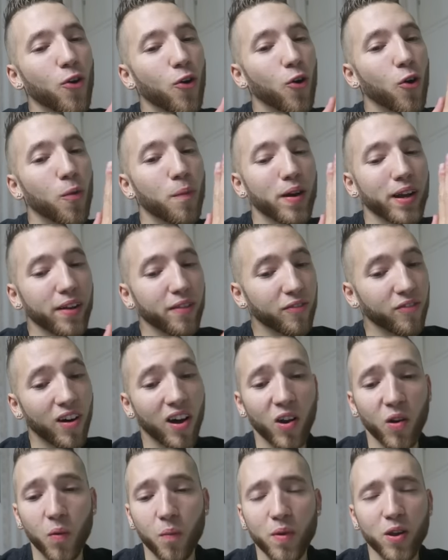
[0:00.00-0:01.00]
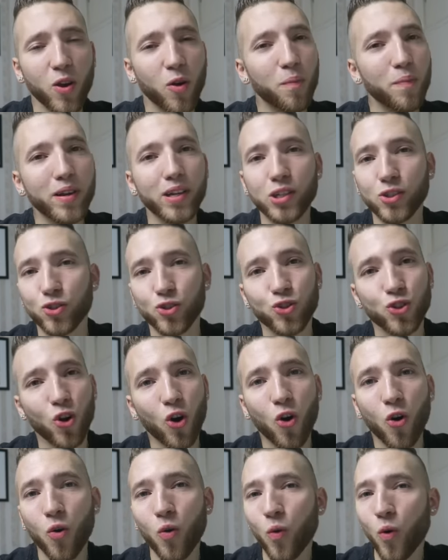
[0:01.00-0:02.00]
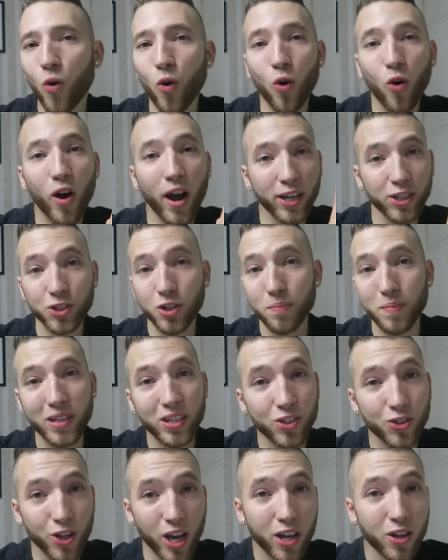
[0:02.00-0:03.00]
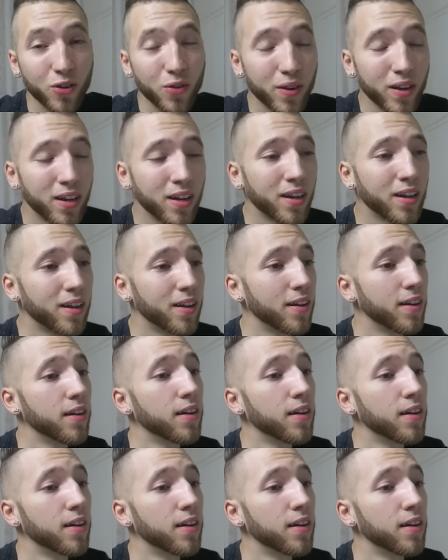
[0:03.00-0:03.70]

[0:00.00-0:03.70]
or making fun of me, or being a troll, or actually being genuine,